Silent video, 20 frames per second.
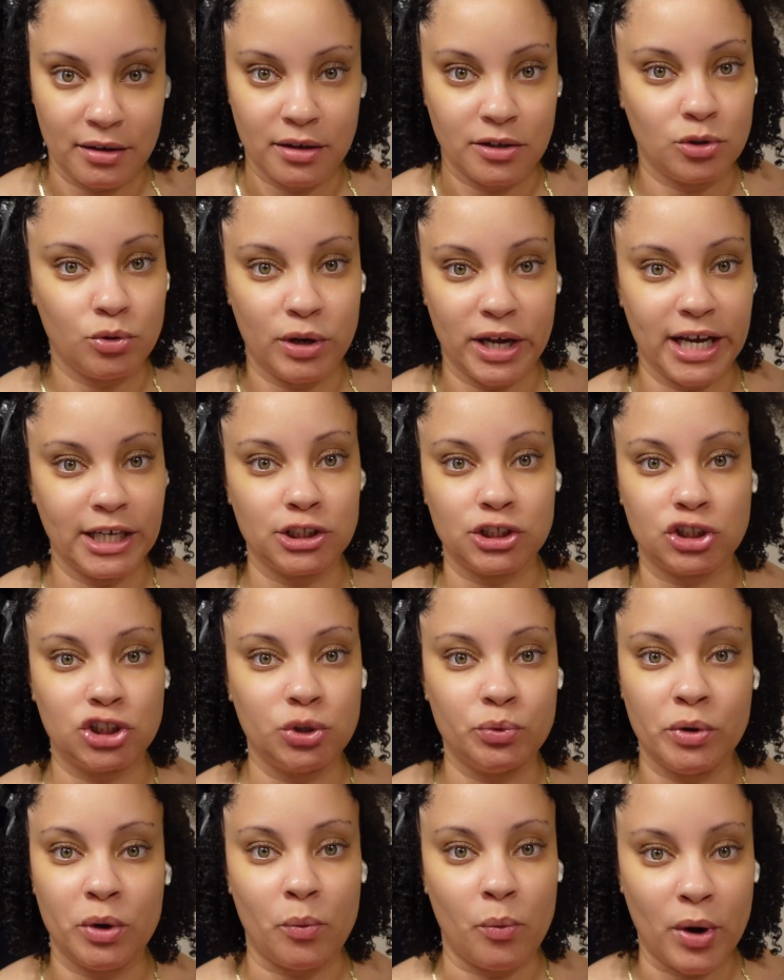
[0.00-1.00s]
You can't just
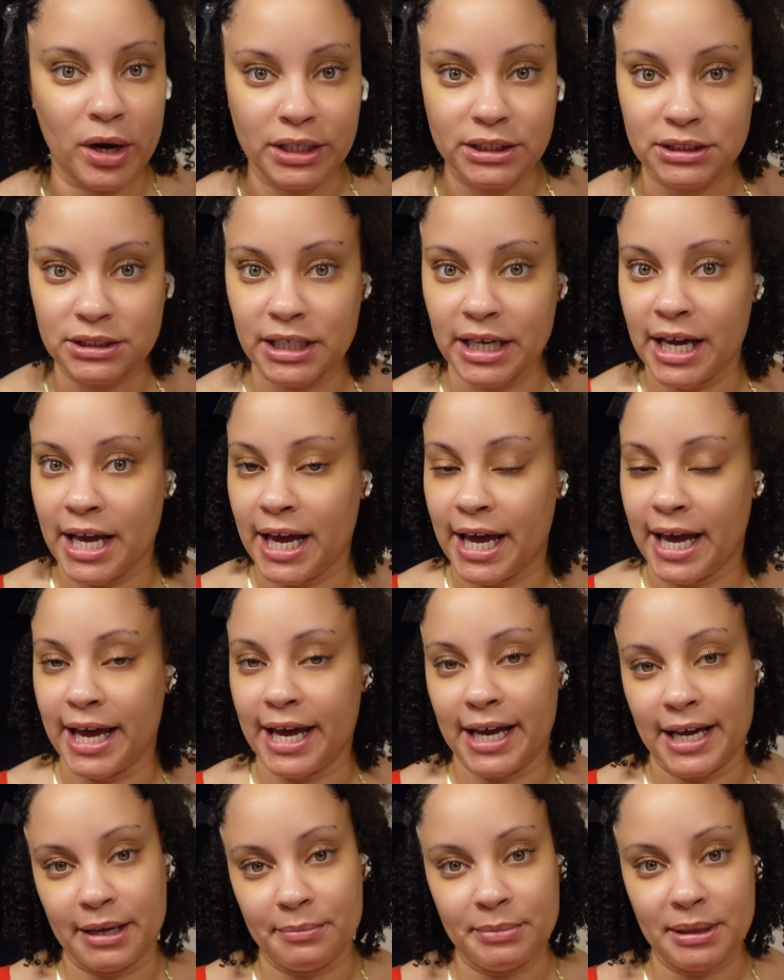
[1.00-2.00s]
do it once
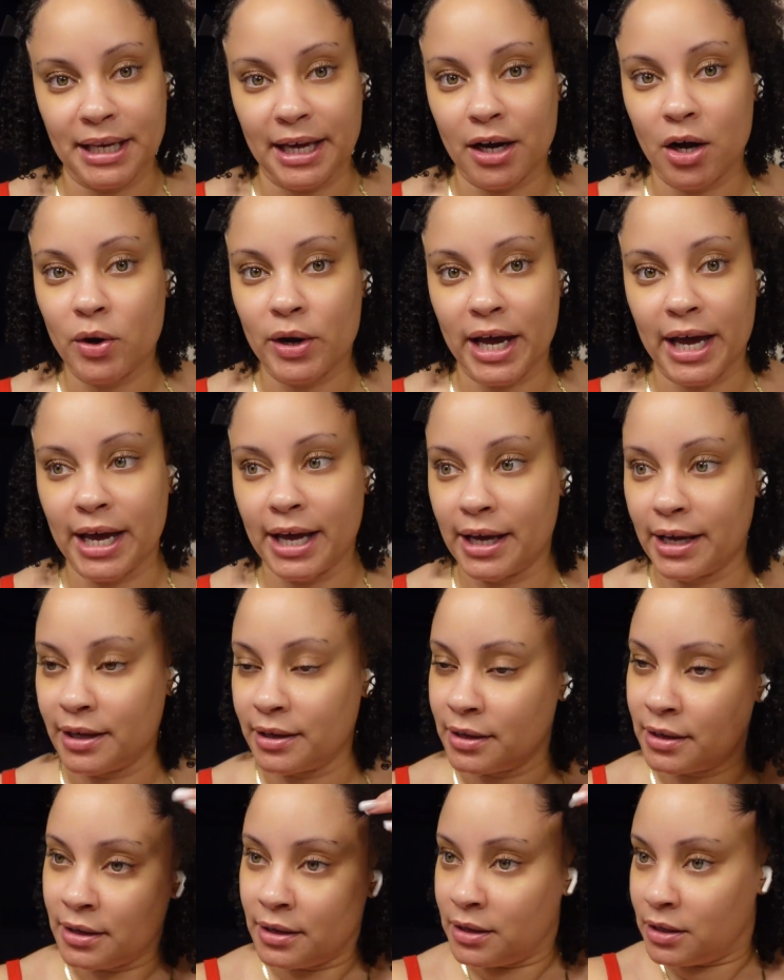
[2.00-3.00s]
and be like,
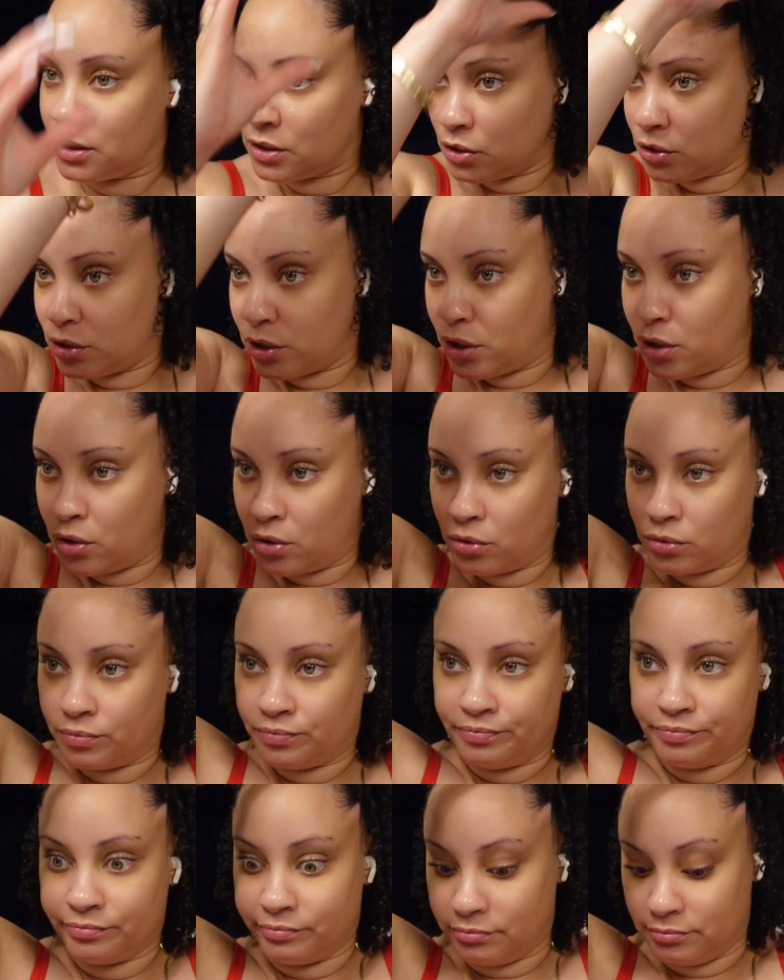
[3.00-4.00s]
okay, you
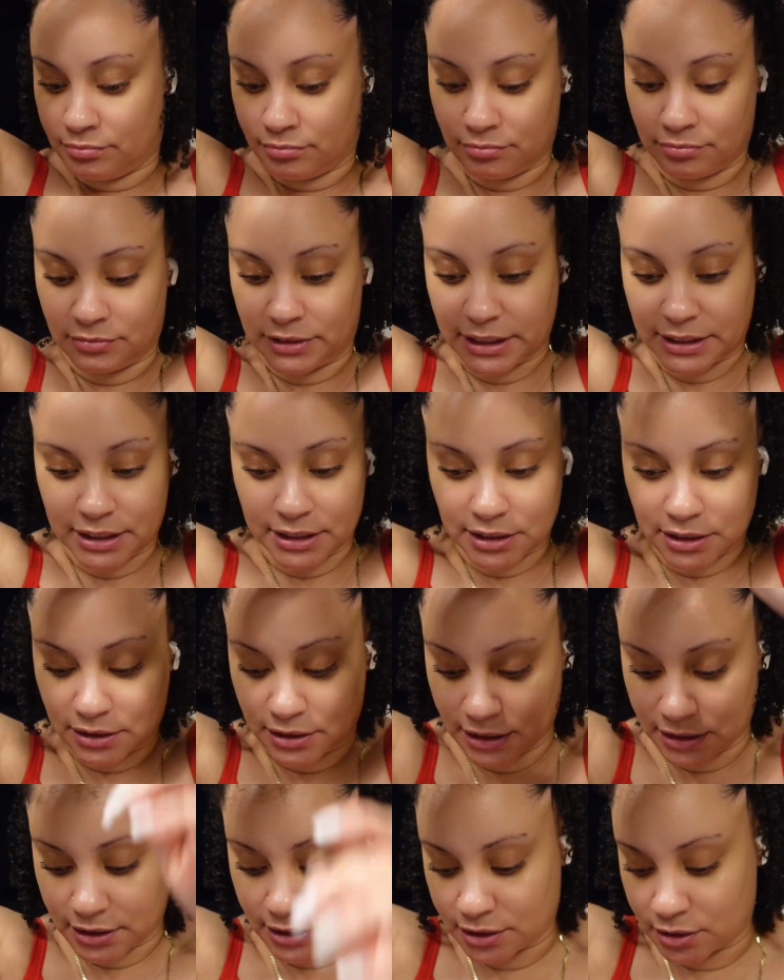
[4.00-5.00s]
know, this
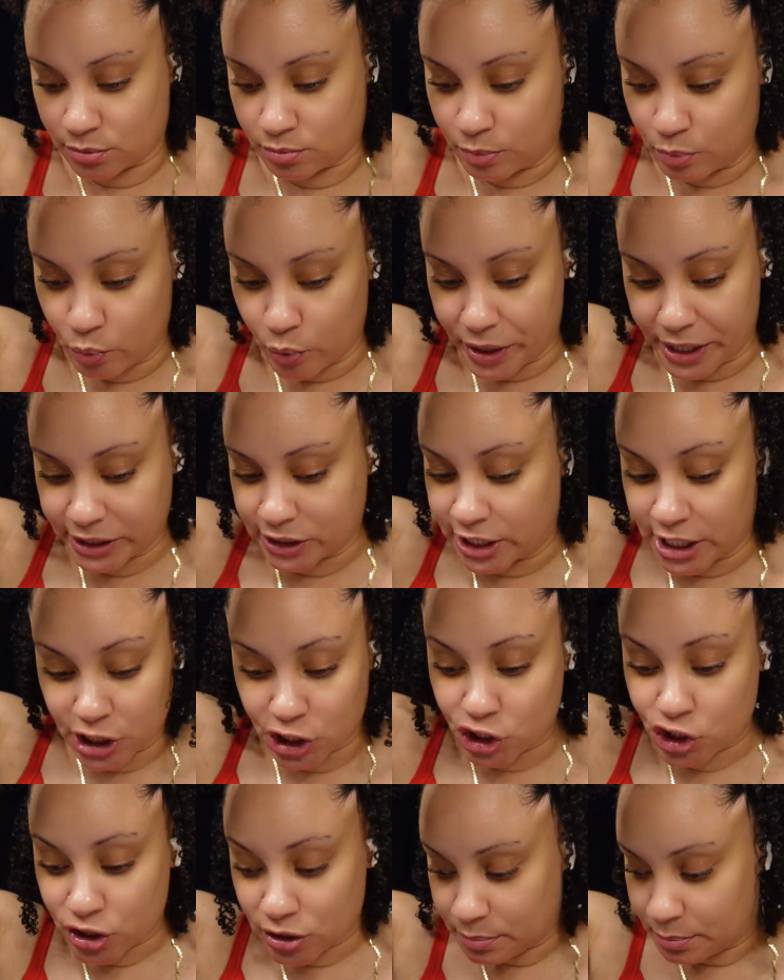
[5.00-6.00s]
is what it
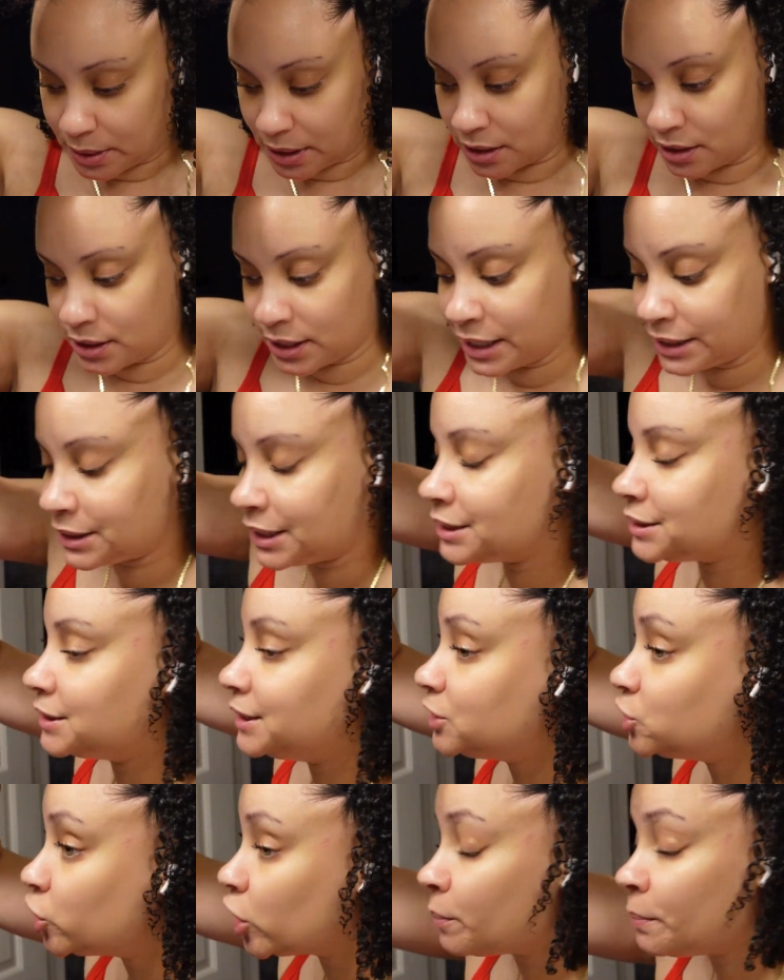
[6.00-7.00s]
should be.
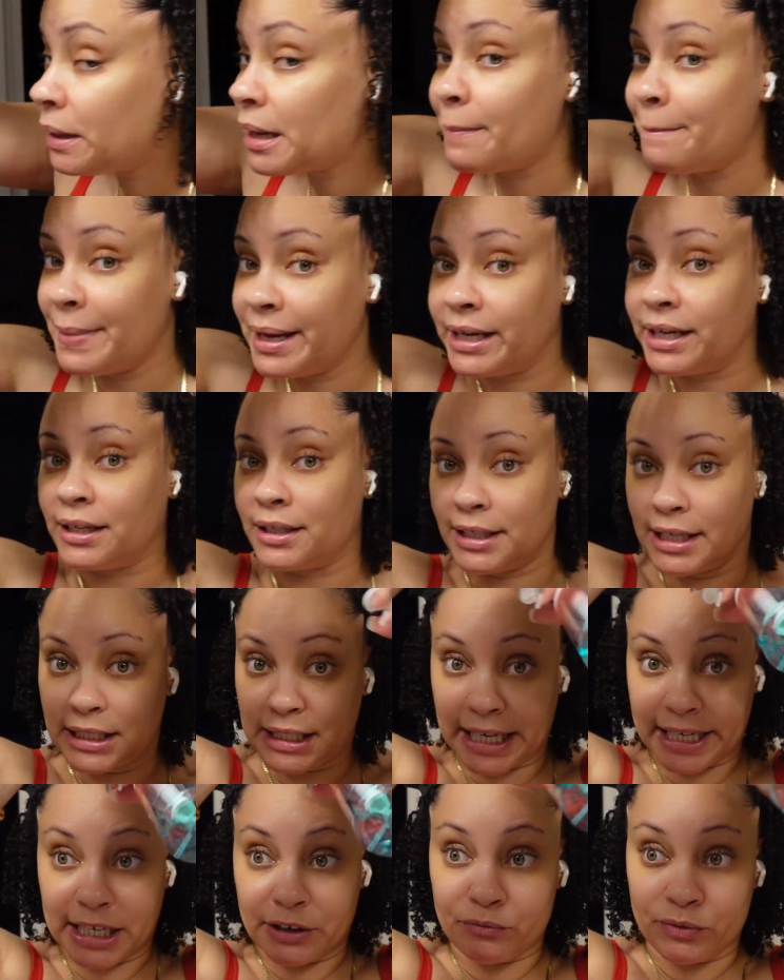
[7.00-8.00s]
It took me a minute.
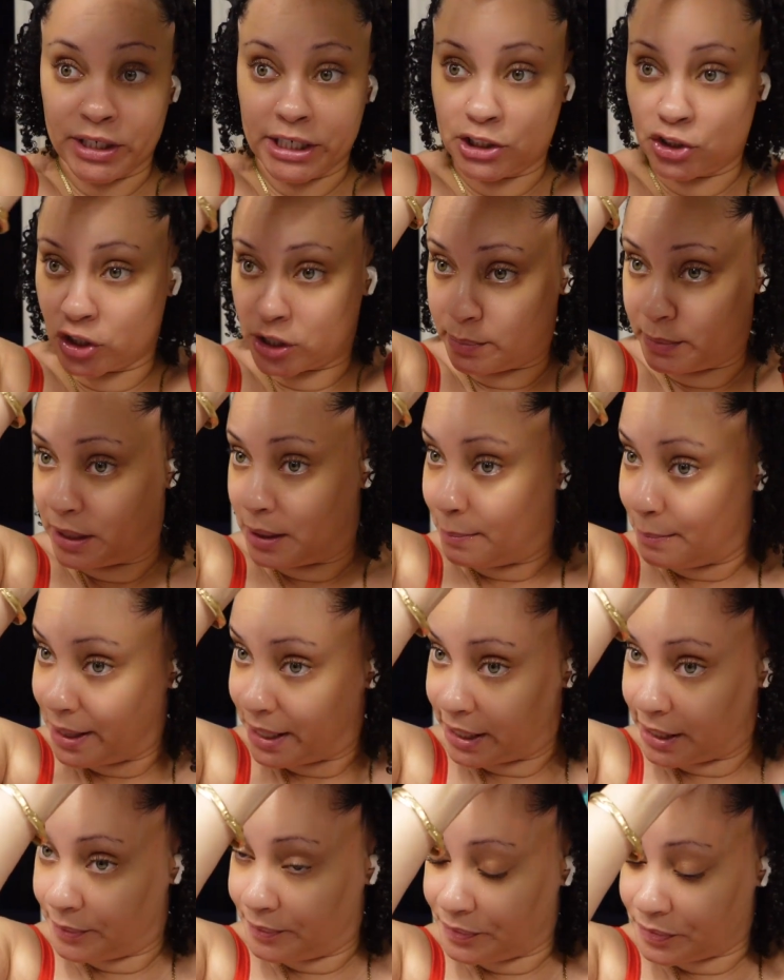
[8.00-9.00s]
It really took me a
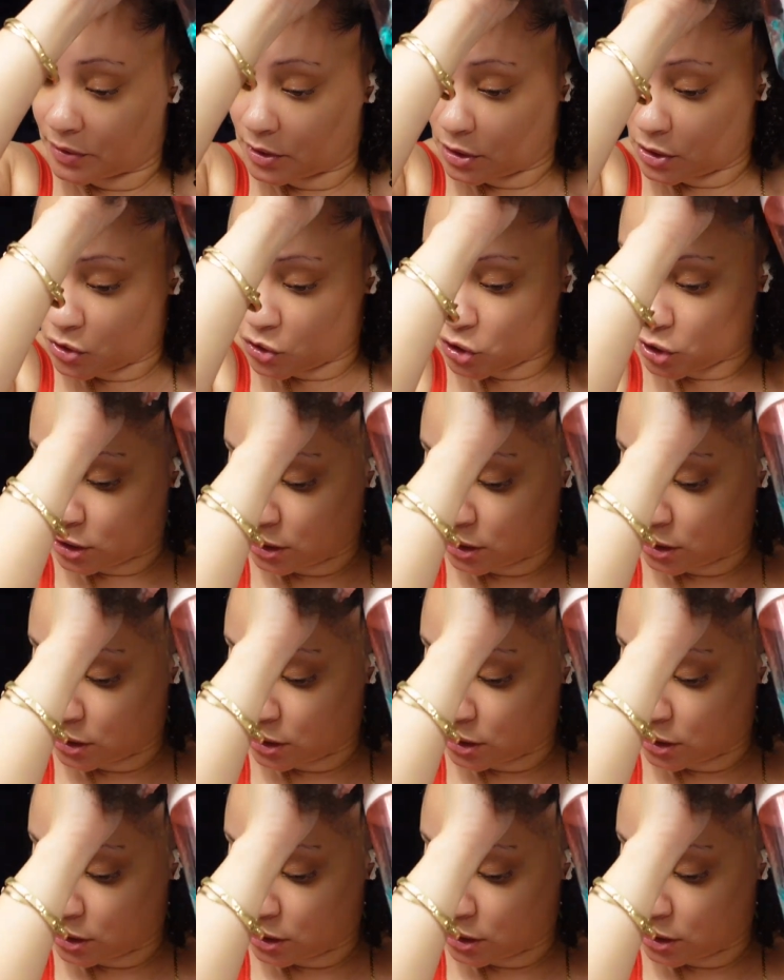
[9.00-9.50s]
minute to